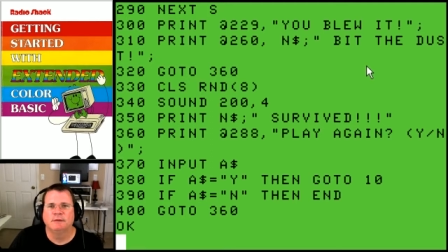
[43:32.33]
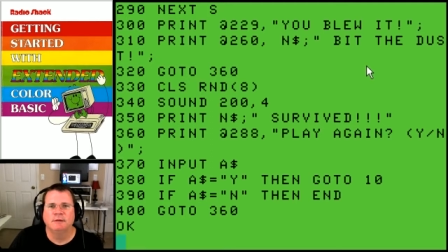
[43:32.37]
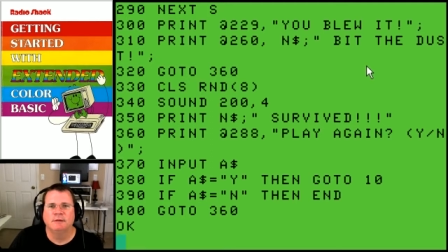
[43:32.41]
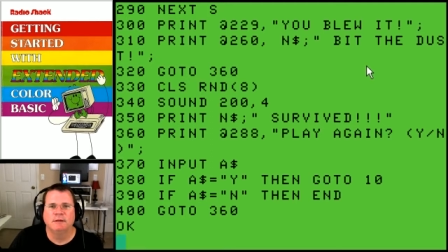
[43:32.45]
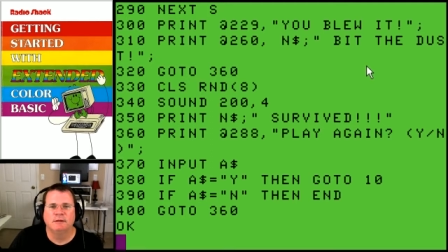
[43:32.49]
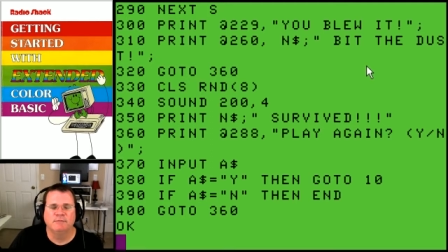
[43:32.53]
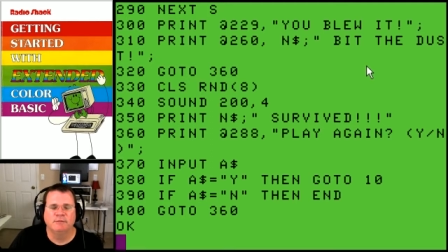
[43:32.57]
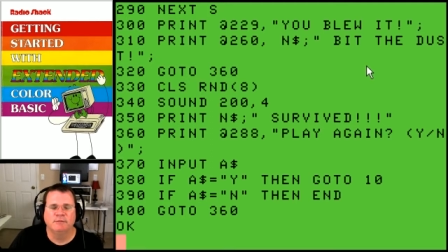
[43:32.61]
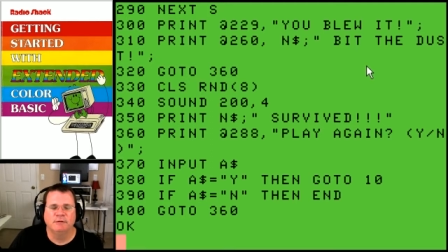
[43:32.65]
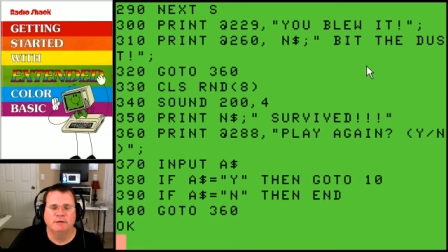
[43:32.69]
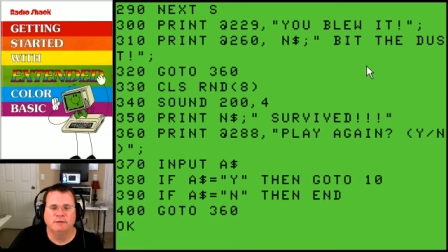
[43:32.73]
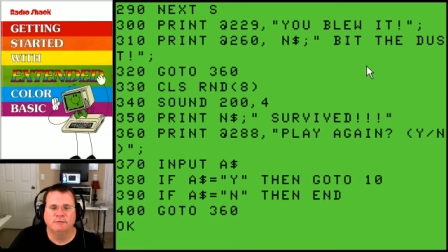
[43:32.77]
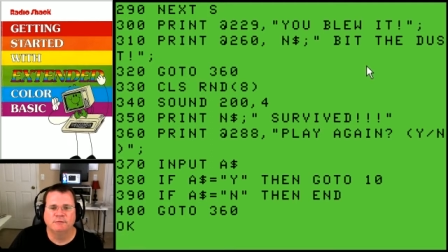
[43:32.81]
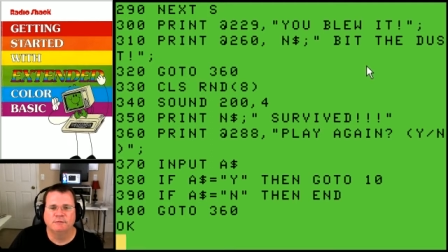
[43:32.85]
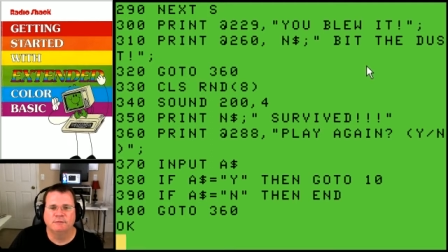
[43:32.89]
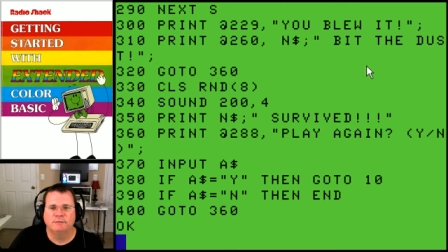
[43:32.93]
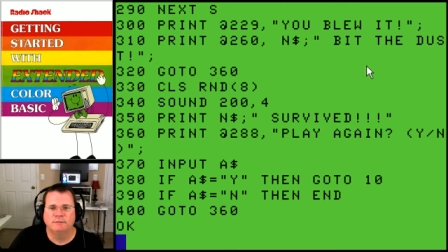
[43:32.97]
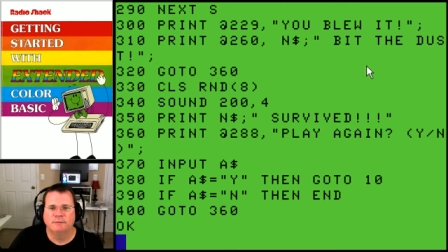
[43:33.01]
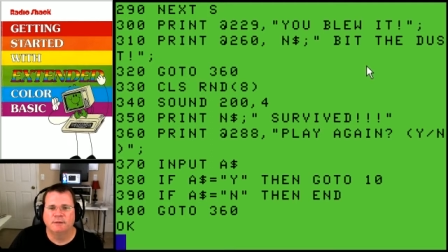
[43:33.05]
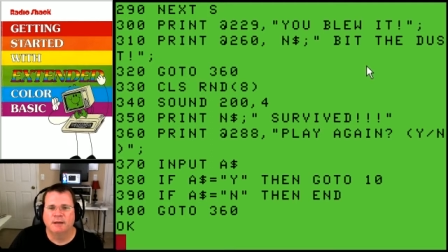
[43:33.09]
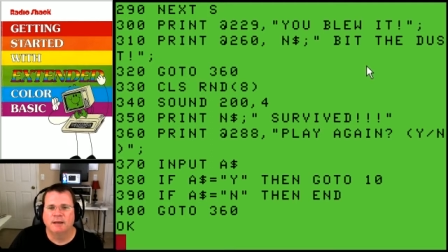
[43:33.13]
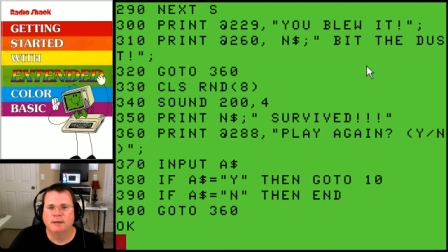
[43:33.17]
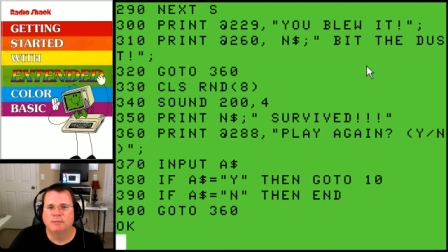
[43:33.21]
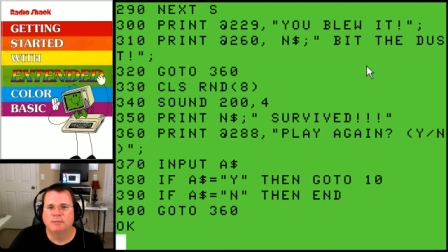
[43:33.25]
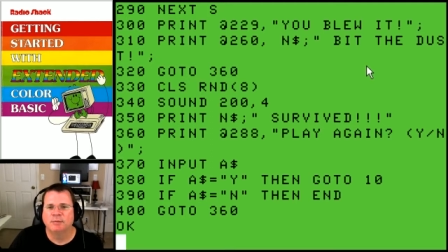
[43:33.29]
And if it isn't,
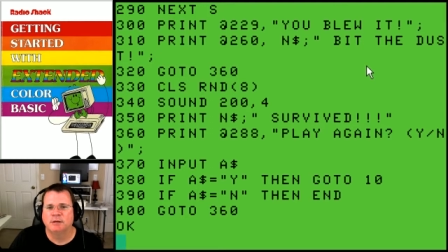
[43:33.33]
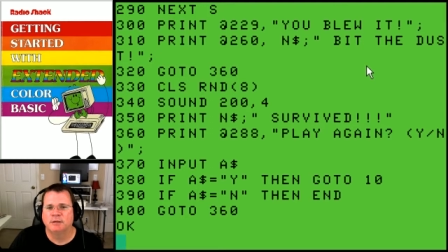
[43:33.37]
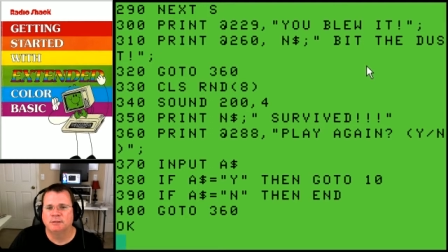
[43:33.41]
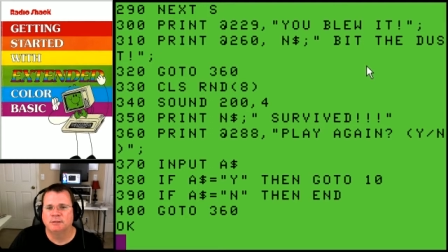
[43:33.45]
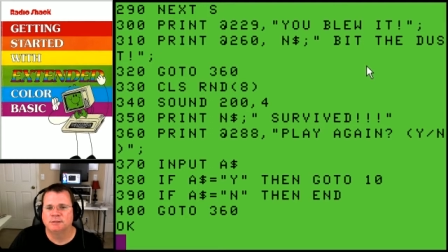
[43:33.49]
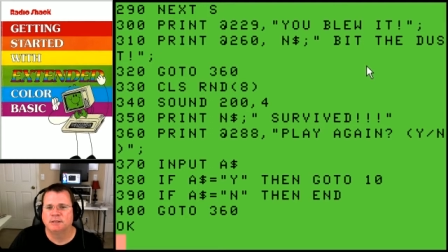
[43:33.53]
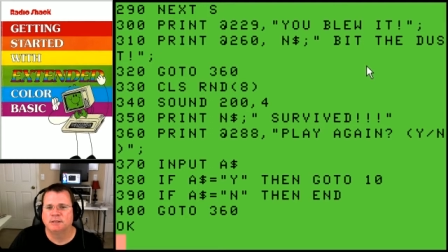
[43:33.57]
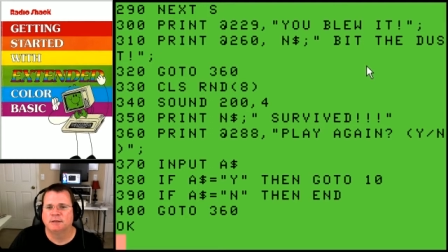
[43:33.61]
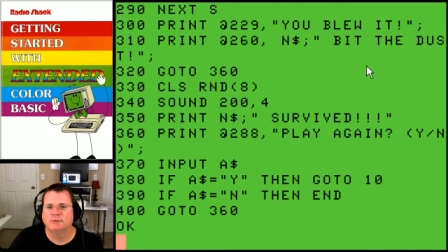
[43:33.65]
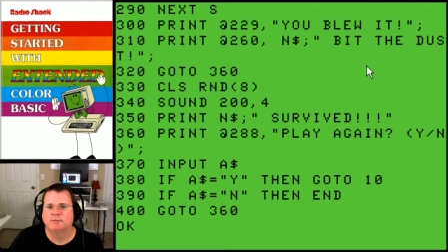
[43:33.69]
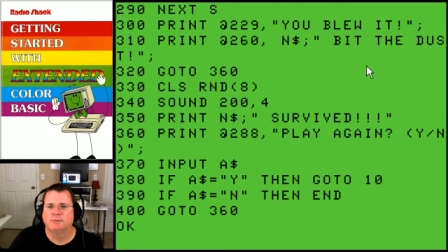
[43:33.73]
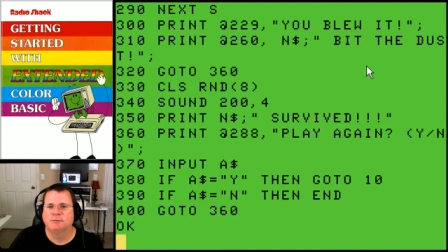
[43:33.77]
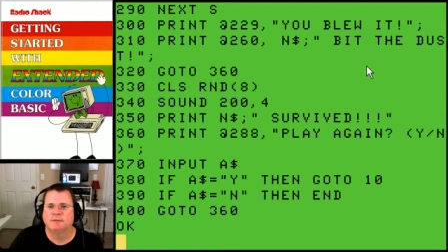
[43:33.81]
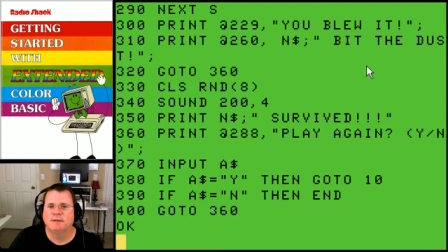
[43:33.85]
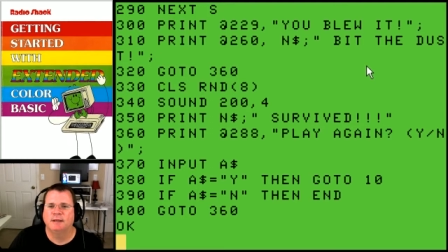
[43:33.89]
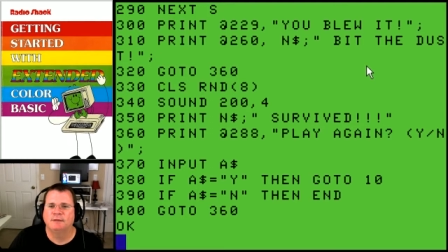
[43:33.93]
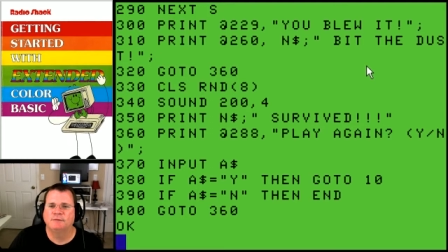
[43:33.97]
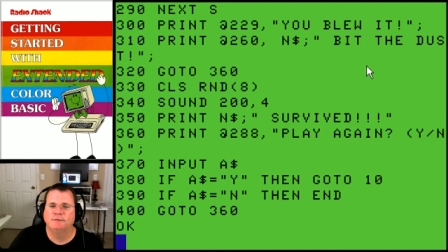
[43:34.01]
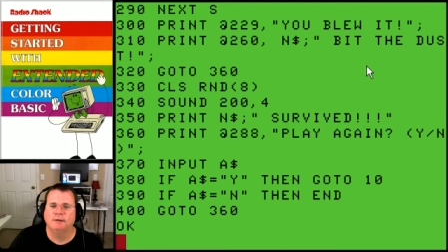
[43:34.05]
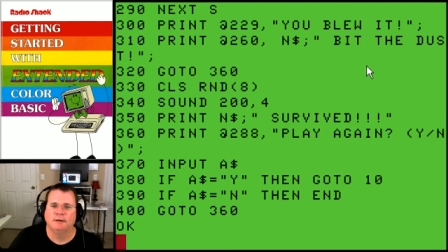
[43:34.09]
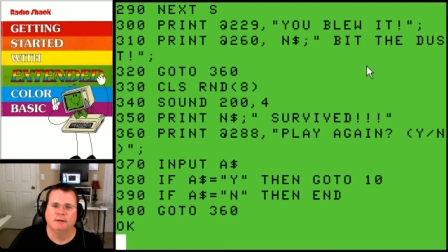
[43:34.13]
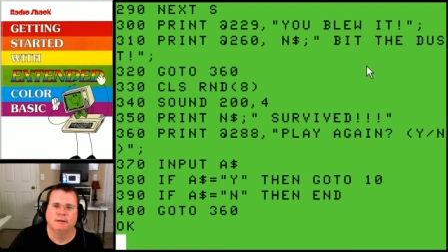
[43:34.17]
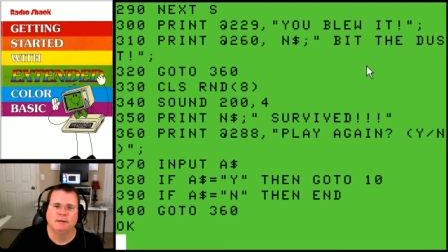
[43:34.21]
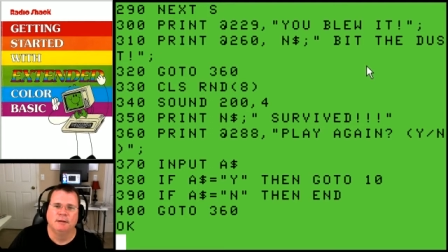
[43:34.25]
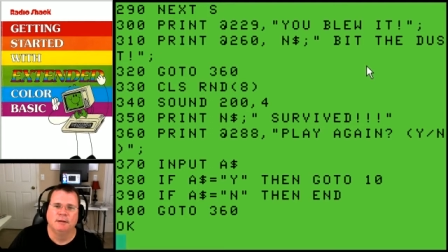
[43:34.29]
I apologize. But
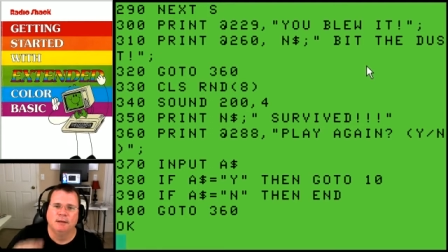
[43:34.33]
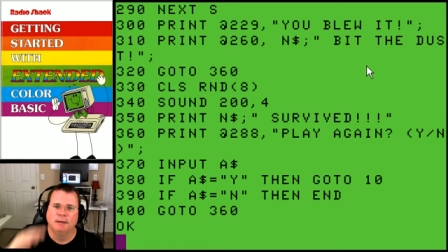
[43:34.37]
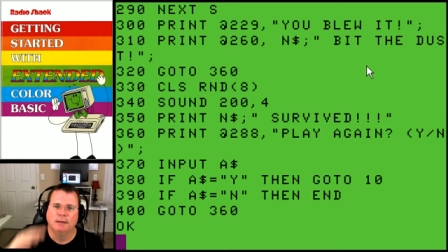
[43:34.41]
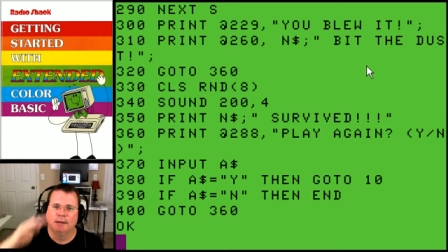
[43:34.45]
that's it.